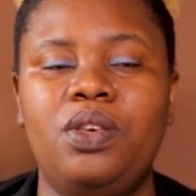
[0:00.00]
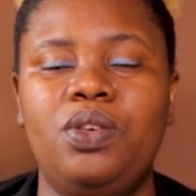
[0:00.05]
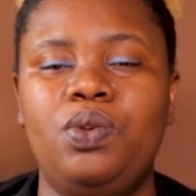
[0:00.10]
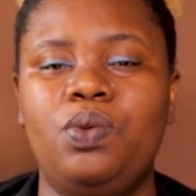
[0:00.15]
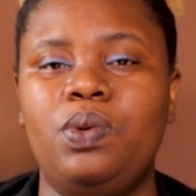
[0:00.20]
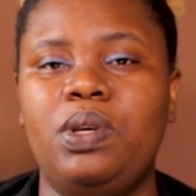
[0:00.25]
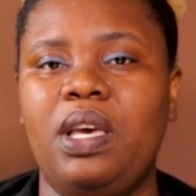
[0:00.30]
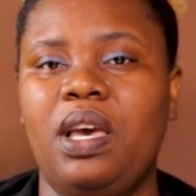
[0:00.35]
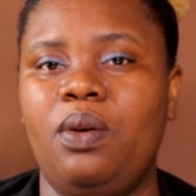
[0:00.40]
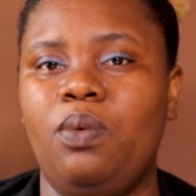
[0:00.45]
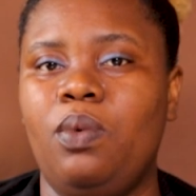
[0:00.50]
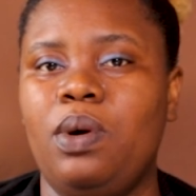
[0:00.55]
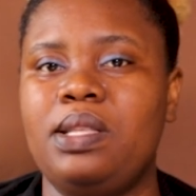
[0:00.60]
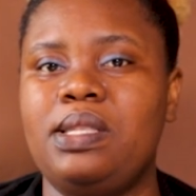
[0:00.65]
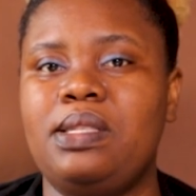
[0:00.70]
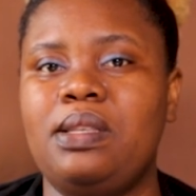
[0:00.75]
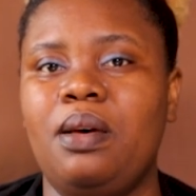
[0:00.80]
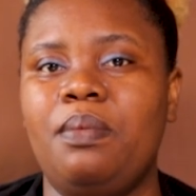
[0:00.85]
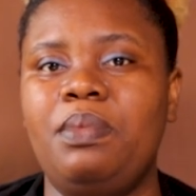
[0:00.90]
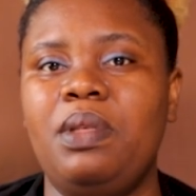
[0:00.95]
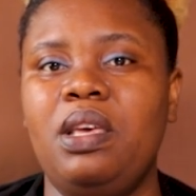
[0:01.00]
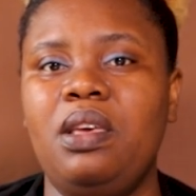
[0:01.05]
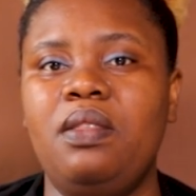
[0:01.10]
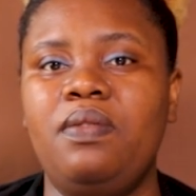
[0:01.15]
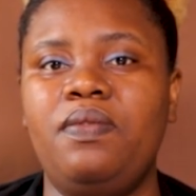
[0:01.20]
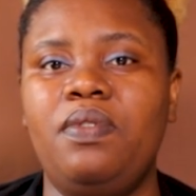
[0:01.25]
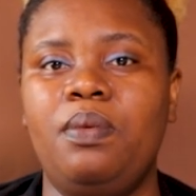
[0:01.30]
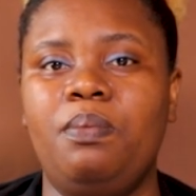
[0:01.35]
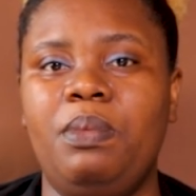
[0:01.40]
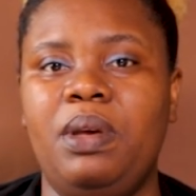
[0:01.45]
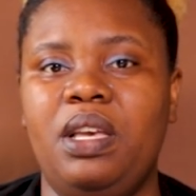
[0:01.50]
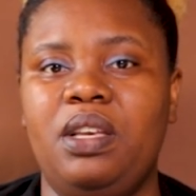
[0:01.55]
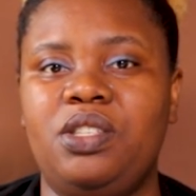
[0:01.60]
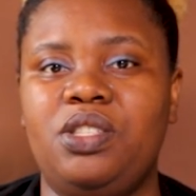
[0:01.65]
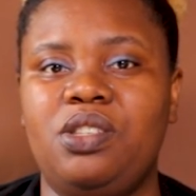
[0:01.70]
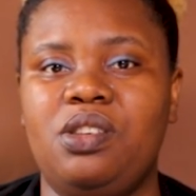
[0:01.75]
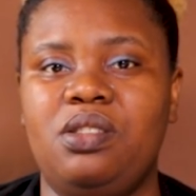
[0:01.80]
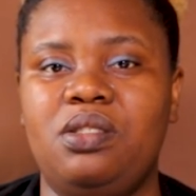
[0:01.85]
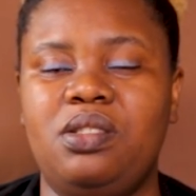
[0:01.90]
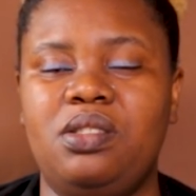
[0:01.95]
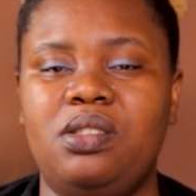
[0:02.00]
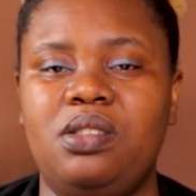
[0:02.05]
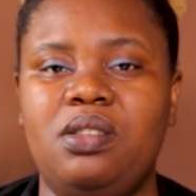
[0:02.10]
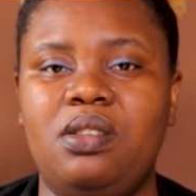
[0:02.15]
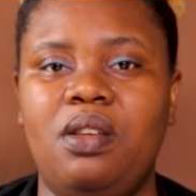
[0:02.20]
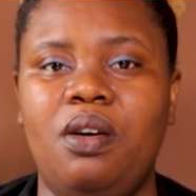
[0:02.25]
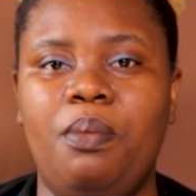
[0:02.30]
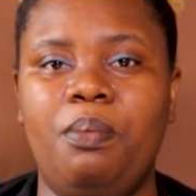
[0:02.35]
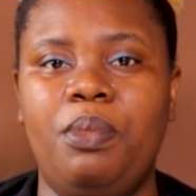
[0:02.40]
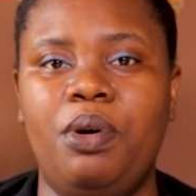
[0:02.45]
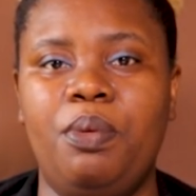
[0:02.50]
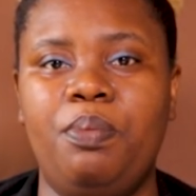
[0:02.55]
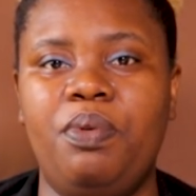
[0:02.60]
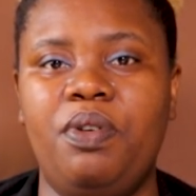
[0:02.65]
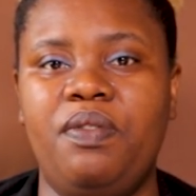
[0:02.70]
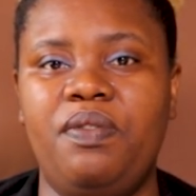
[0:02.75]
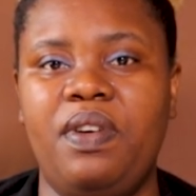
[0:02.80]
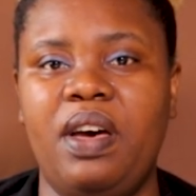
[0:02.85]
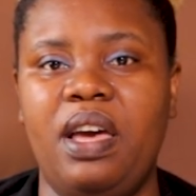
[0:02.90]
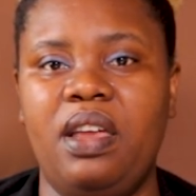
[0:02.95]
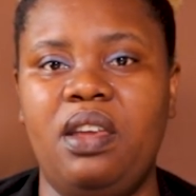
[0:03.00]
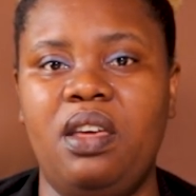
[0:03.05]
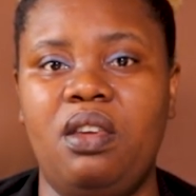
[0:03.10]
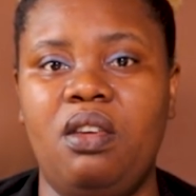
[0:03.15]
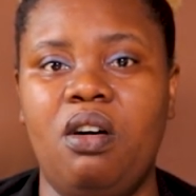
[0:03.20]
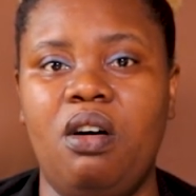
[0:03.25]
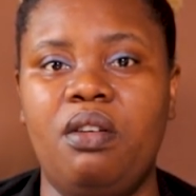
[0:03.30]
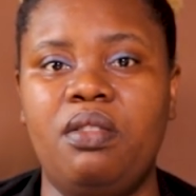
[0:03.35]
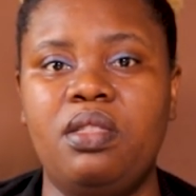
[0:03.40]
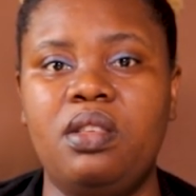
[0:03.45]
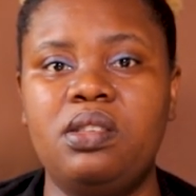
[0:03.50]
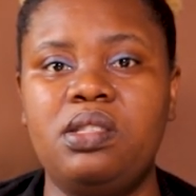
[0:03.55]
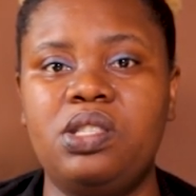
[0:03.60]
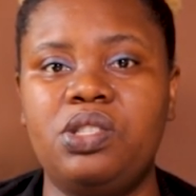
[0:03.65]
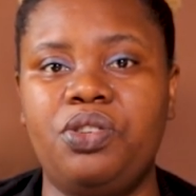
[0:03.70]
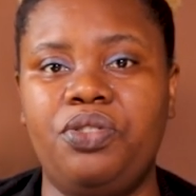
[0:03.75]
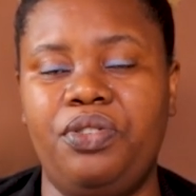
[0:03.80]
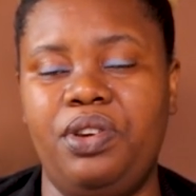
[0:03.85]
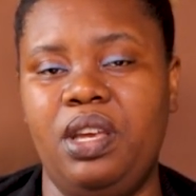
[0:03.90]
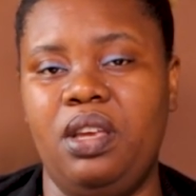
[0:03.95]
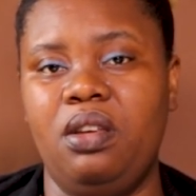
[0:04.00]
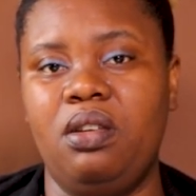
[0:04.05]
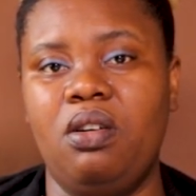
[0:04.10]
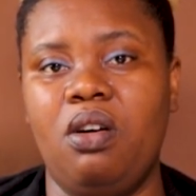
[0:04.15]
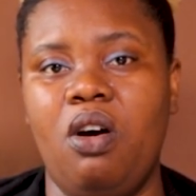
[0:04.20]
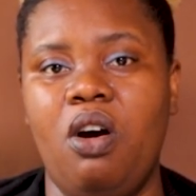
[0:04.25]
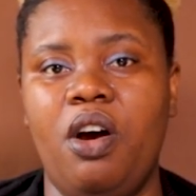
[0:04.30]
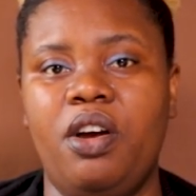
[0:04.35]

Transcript: You can WhatsApp the information to the number provided on the screen